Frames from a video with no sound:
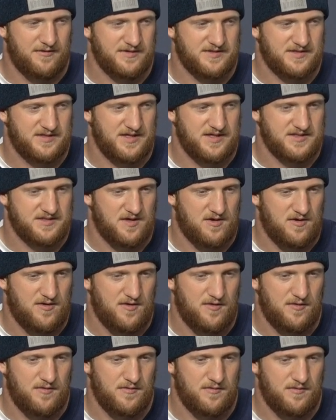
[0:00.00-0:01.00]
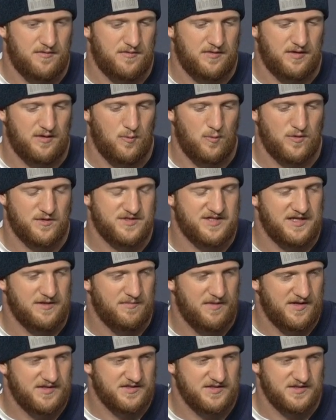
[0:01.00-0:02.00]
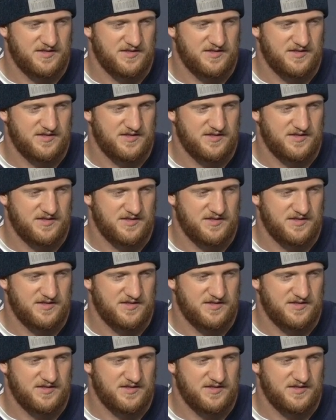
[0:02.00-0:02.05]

It's all, you know, we're teammates.